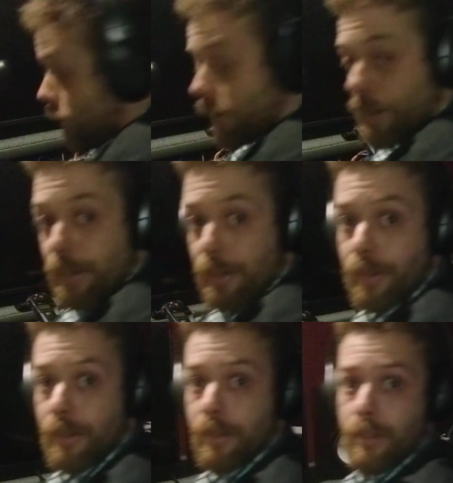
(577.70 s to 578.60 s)
right here,
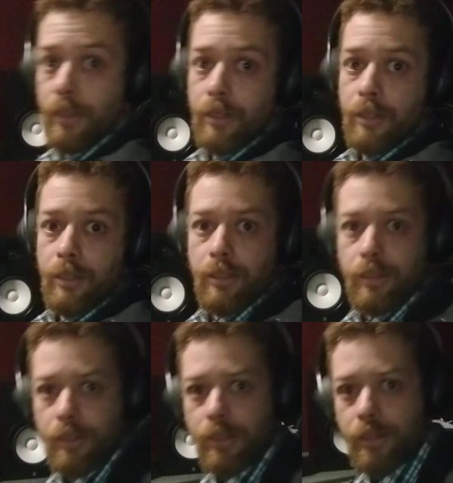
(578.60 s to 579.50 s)

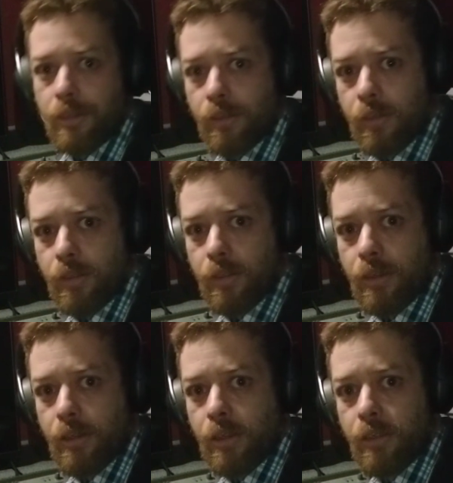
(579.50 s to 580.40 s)

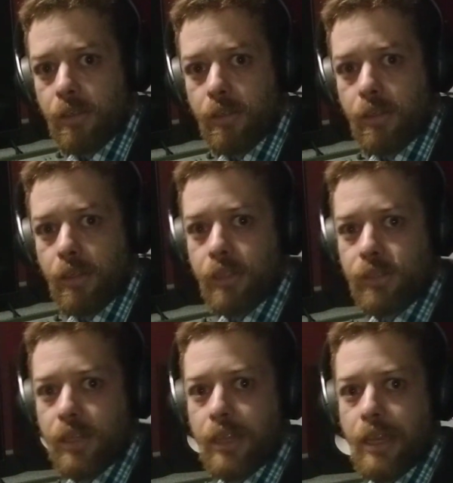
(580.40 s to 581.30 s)
it's
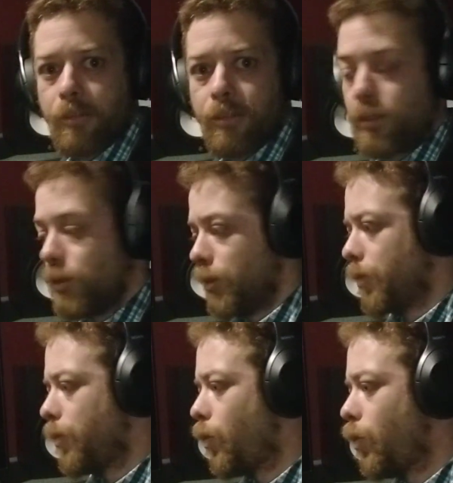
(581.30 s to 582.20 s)
going to capture
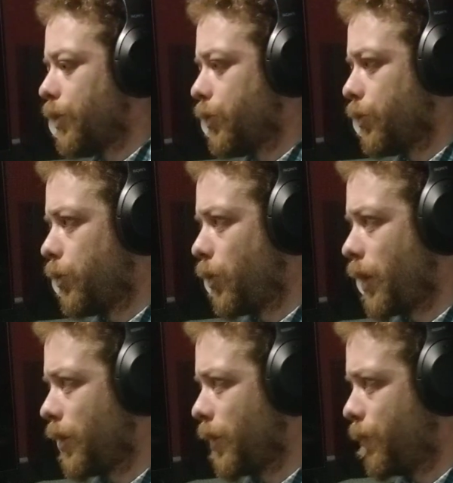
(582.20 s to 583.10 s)
what's
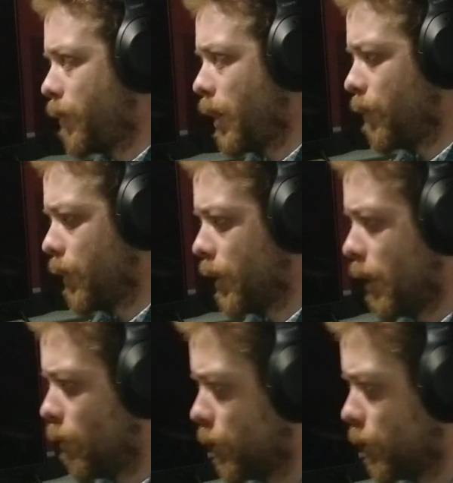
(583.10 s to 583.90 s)
directly in front of it, not